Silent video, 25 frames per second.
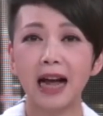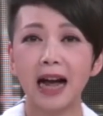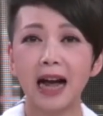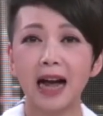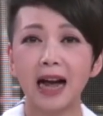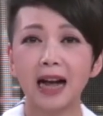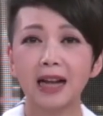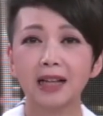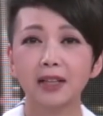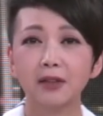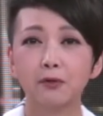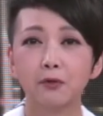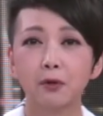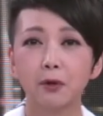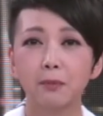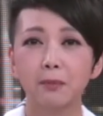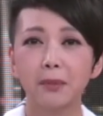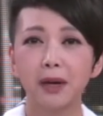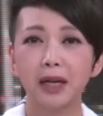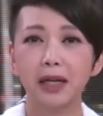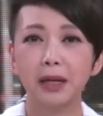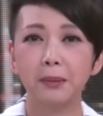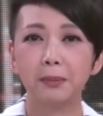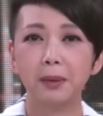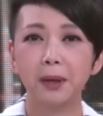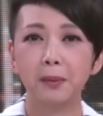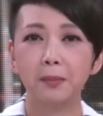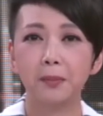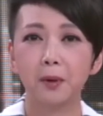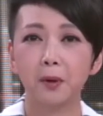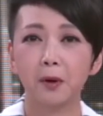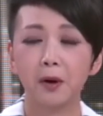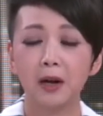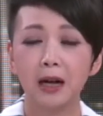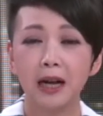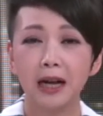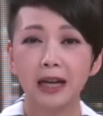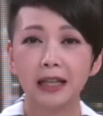And for many
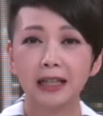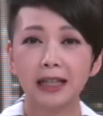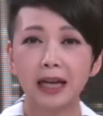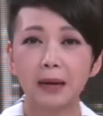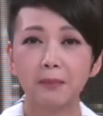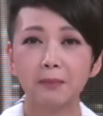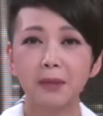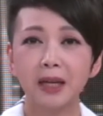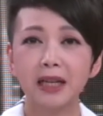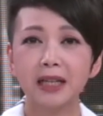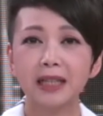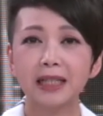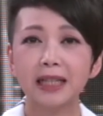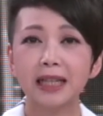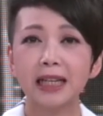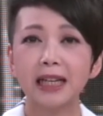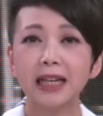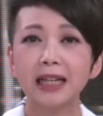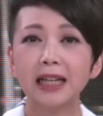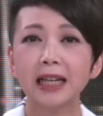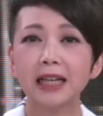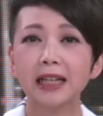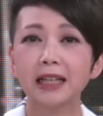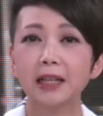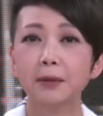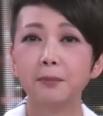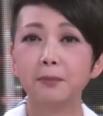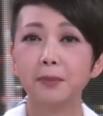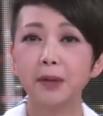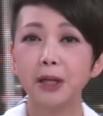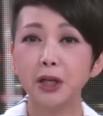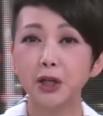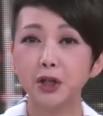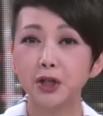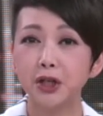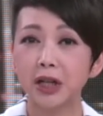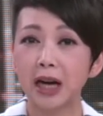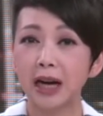people, that means hitting the
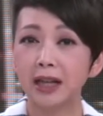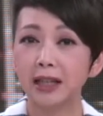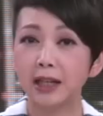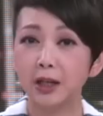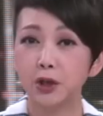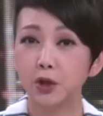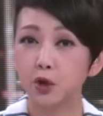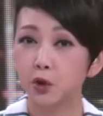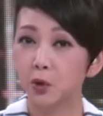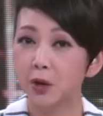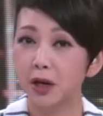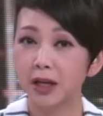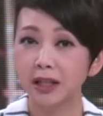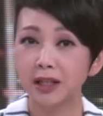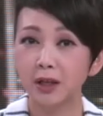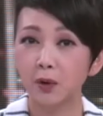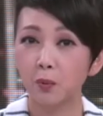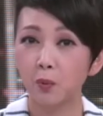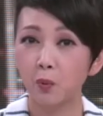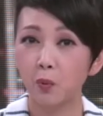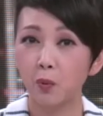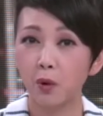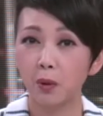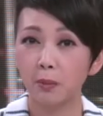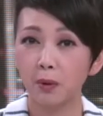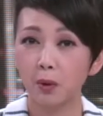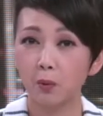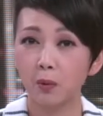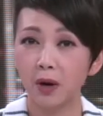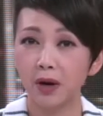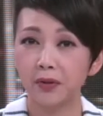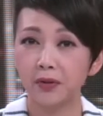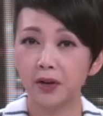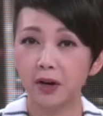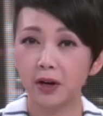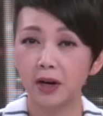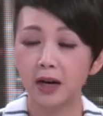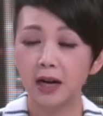beach and enjoying the warmer
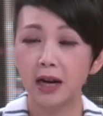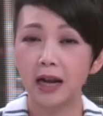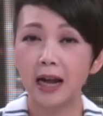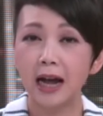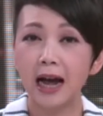weather.